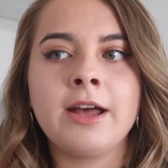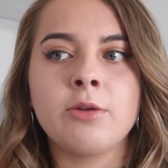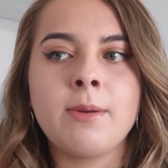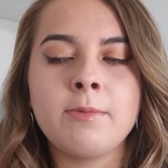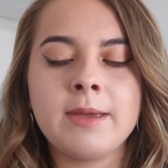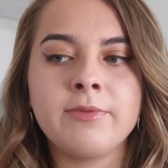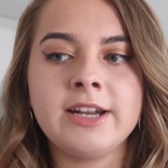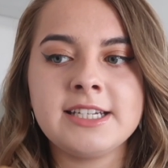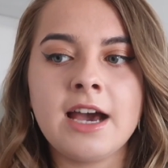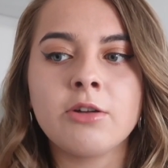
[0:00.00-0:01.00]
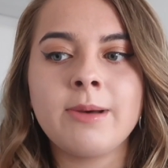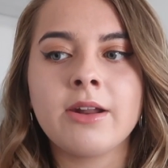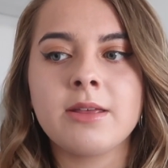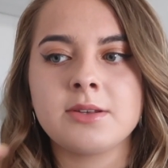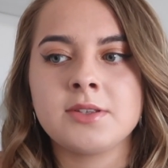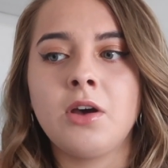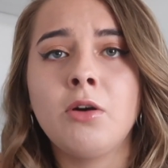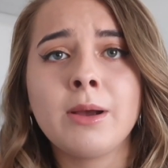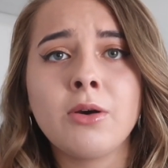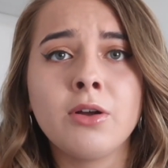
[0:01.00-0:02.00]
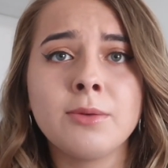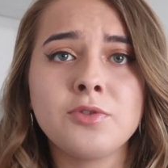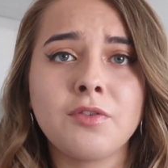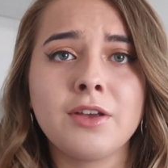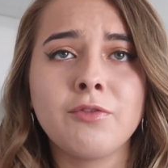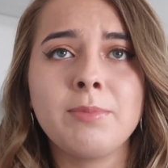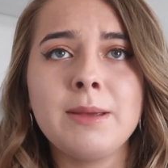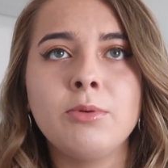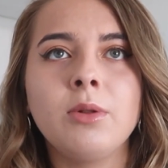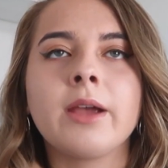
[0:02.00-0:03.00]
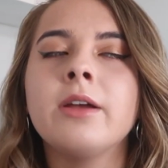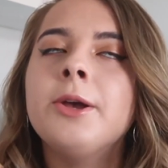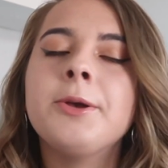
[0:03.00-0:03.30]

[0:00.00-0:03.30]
and I remember being really down about it, because I was like, oh my god, I'm drifting from people. Like,